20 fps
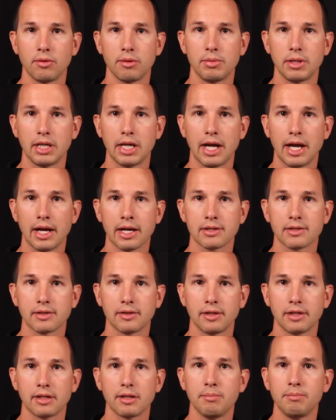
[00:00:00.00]
would be an
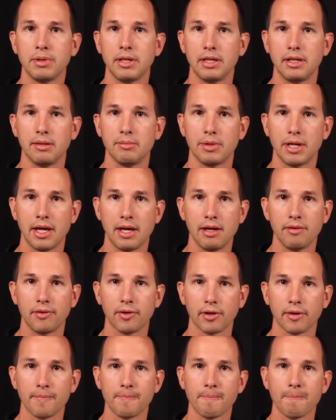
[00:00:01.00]
excellent competing
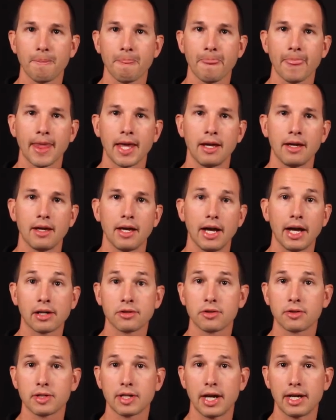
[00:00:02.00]
behavior.
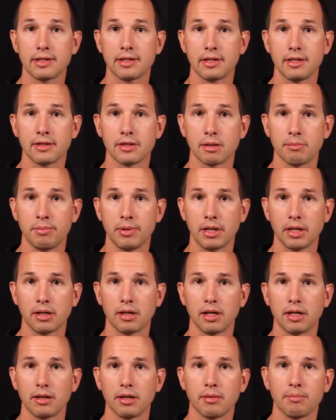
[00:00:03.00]
Exercising is a
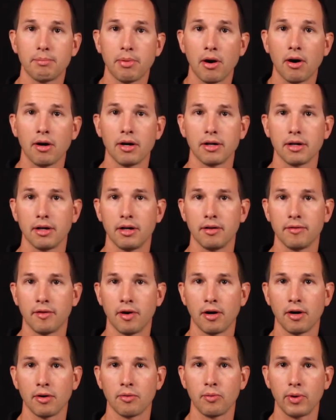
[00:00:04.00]
big part of
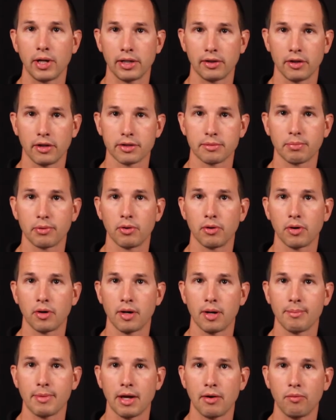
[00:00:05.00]
our weight loss
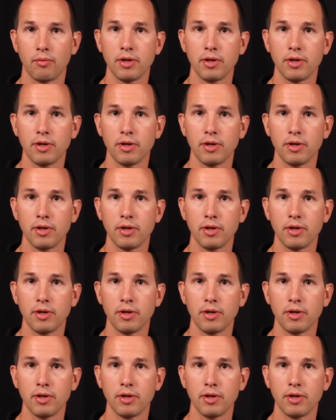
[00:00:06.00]
program that